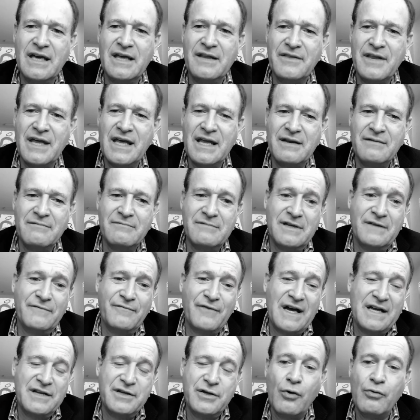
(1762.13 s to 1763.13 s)
And then
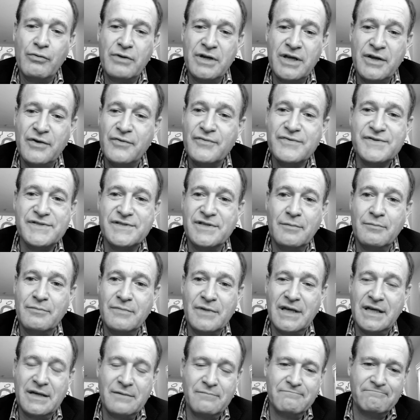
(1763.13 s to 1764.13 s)
if I don't use them,
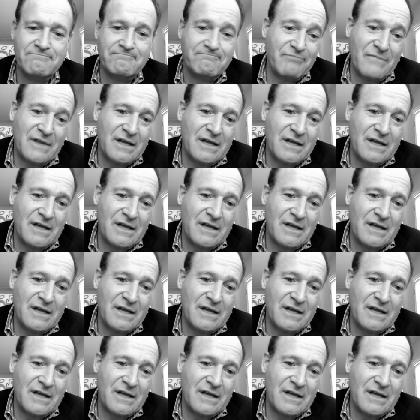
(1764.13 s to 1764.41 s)
then